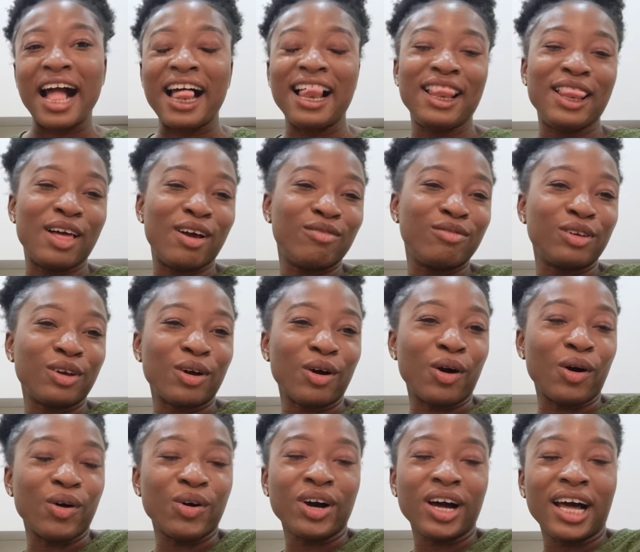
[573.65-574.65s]
i love you
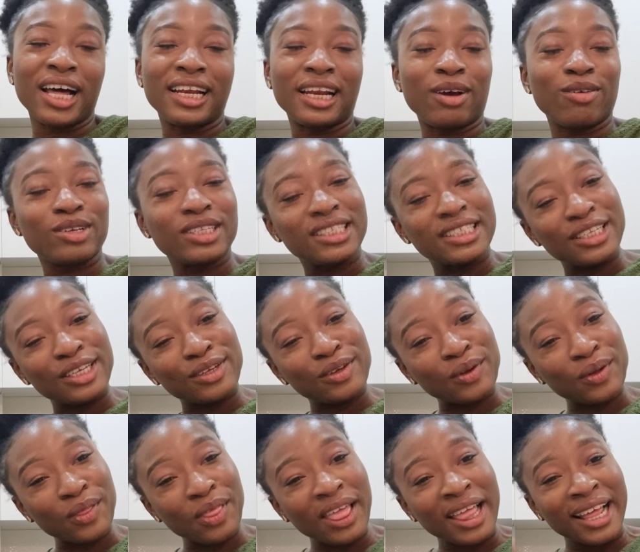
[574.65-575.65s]
all and i will see
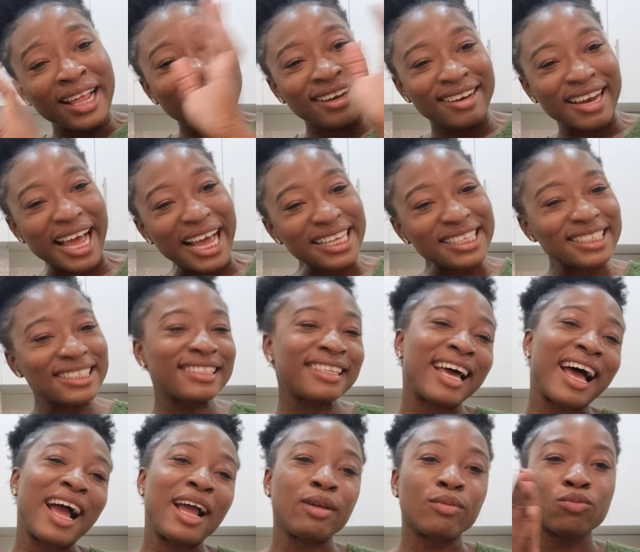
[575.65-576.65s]
you next
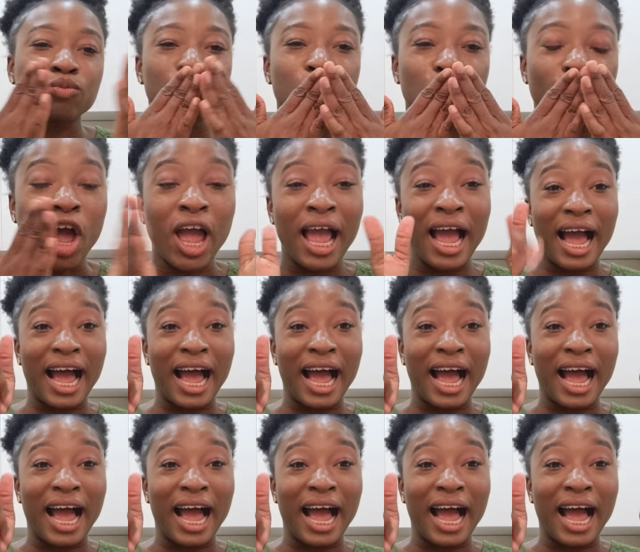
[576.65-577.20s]
time mm.